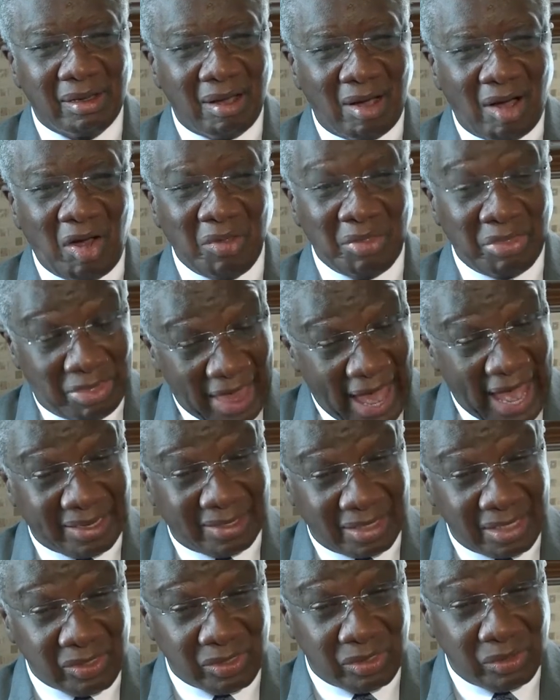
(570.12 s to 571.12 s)
on that
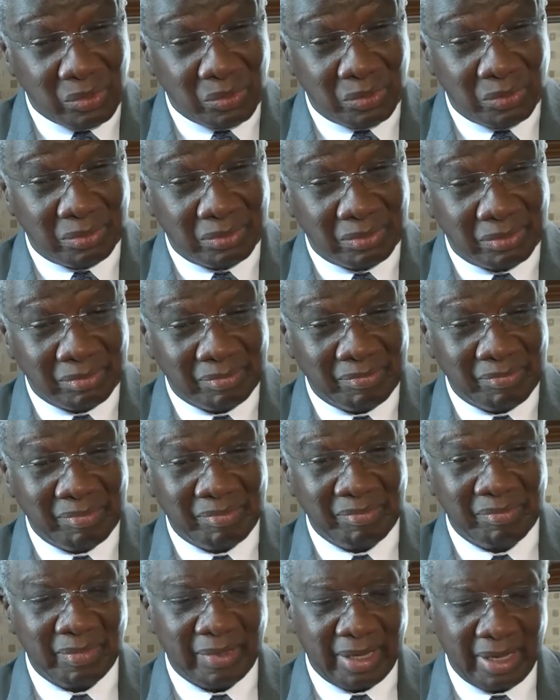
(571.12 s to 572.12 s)
issue,
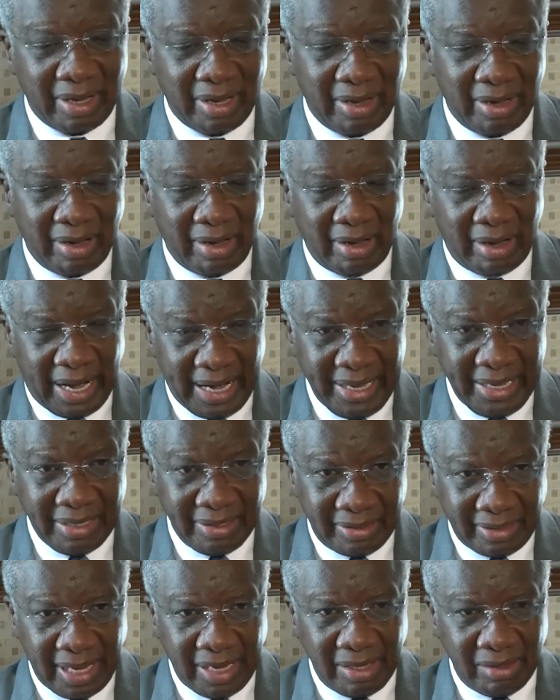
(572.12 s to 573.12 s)
I
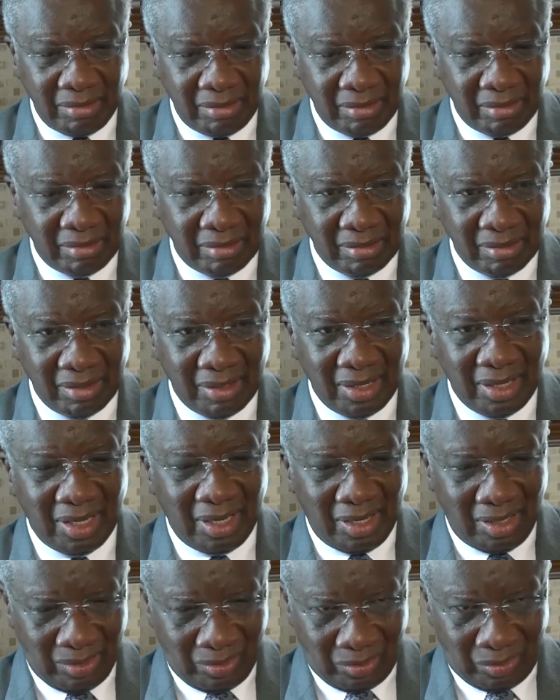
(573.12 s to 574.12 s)
intend
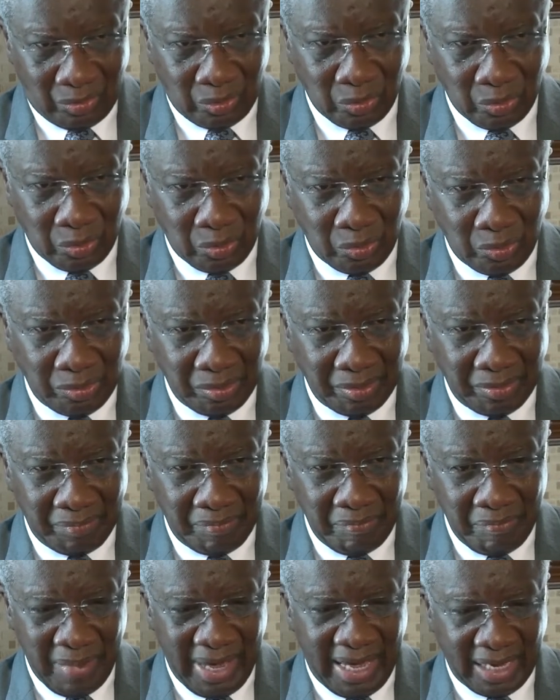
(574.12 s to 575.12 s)
to
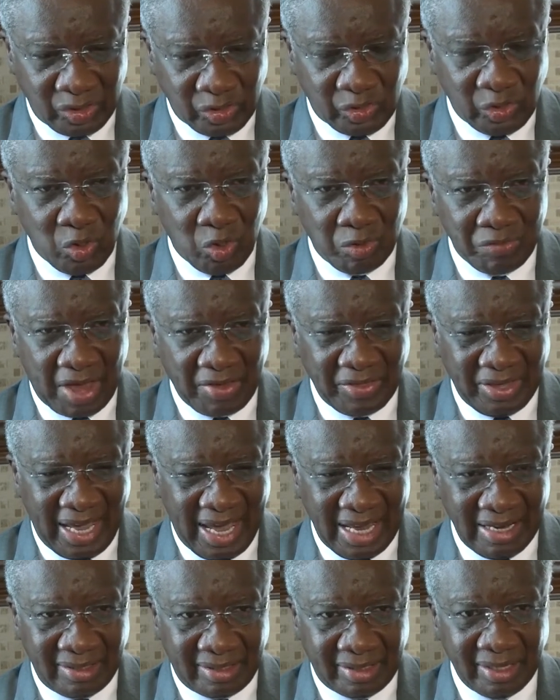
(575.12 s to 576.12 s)
make sure that the
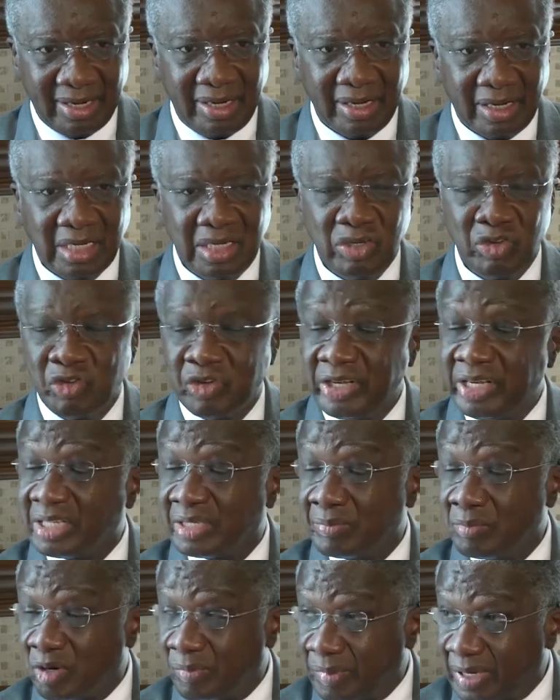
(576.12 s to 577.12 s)
entire country is
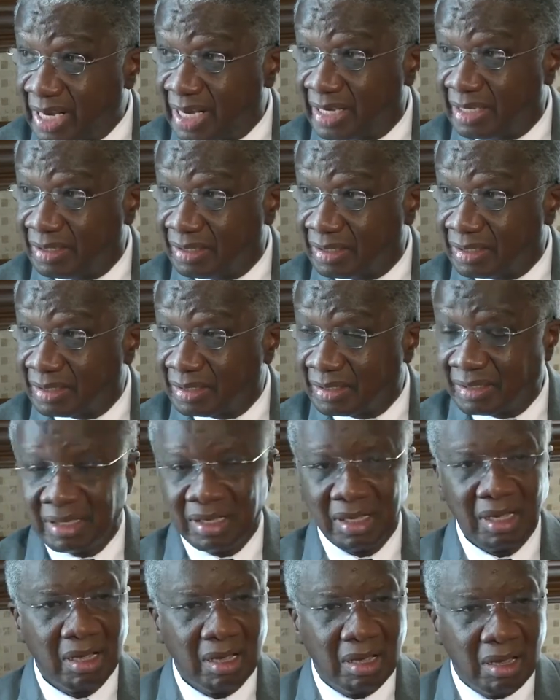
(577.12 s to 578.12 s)
mobilized
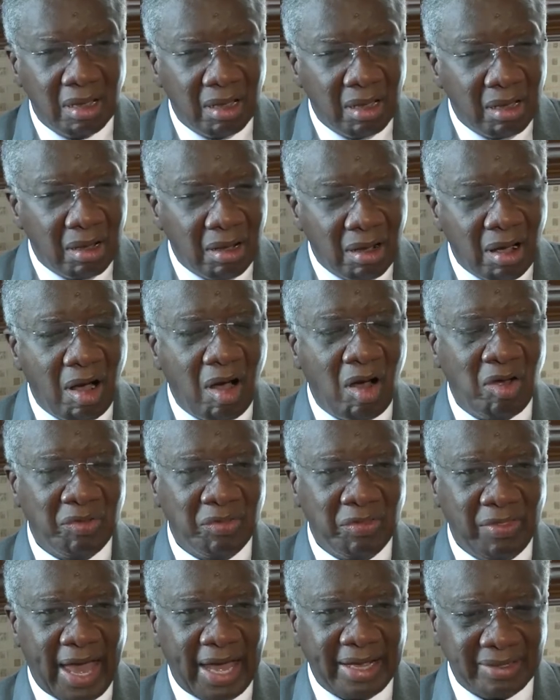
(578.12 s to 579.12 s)
on
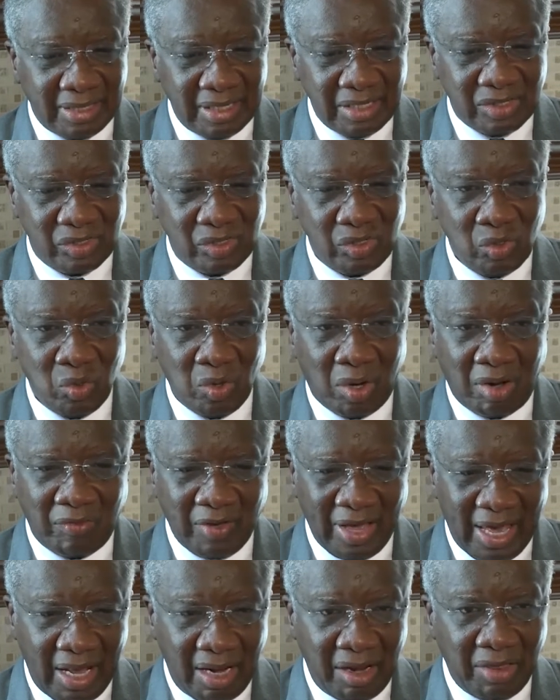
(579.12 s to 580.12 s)
that issue of
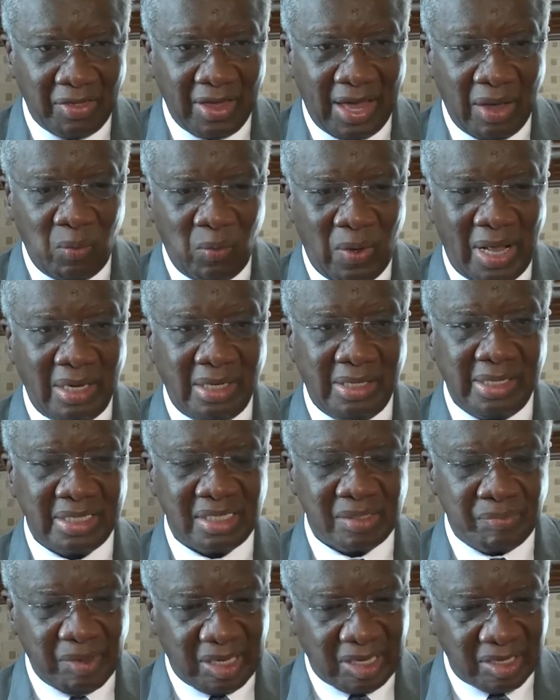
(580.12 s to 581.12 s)
health and
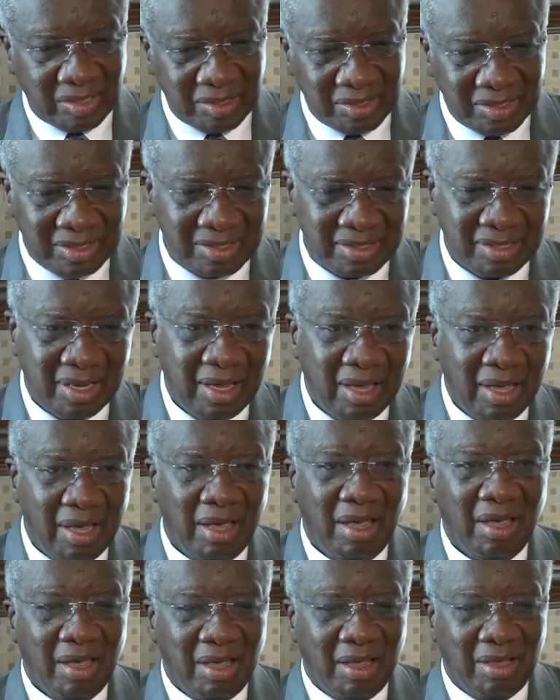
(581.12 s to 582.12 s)
wellness, because
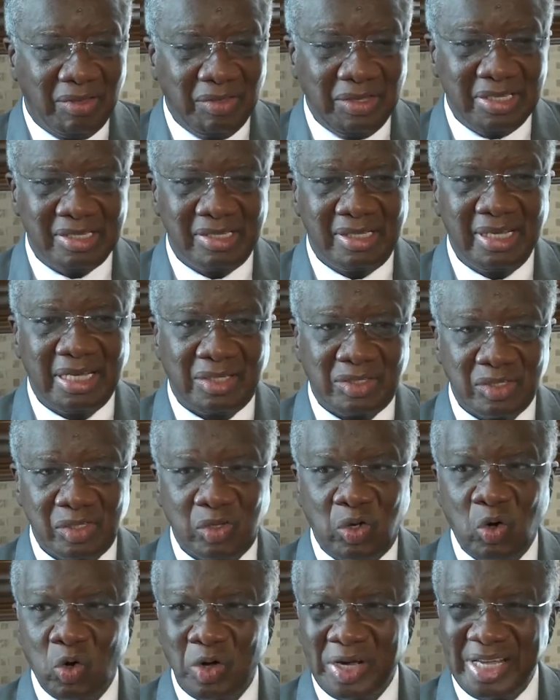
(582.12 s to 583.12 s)
the status
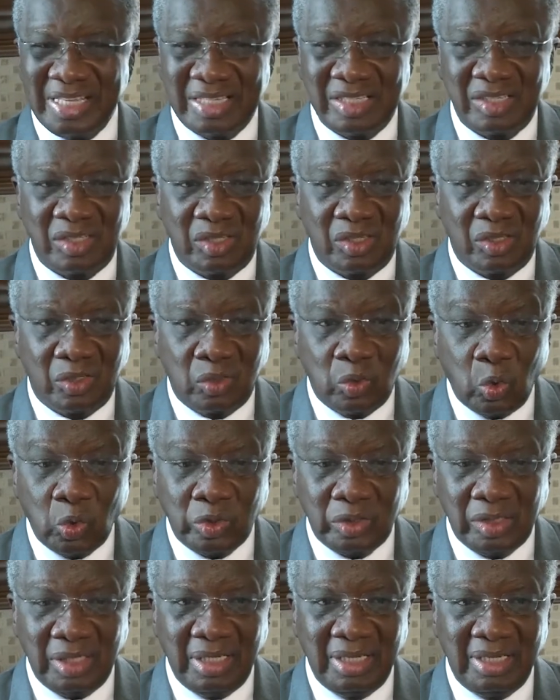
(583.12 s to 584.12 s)
quo is
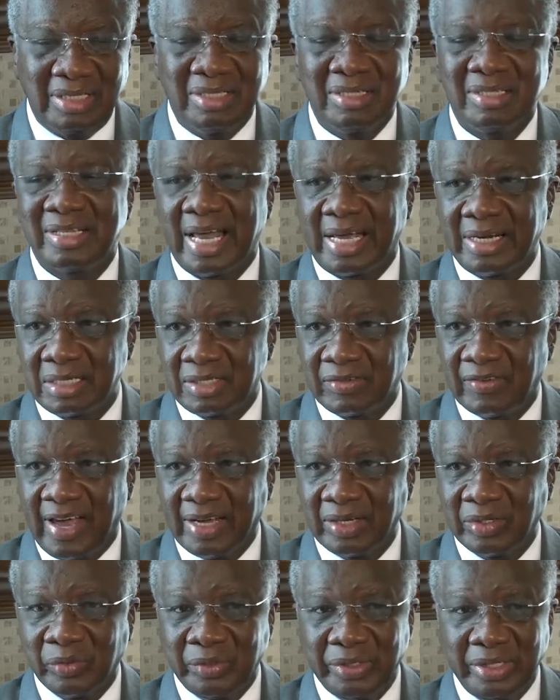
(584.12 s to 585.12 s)
totally
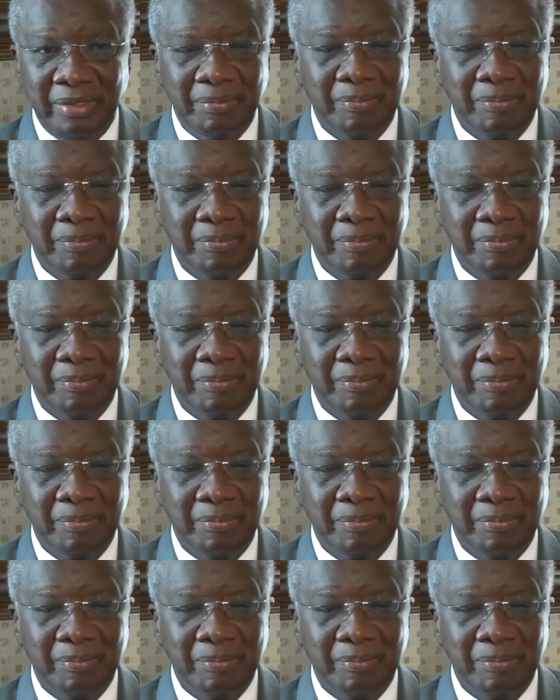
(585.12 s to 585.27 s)
unsatisfactory.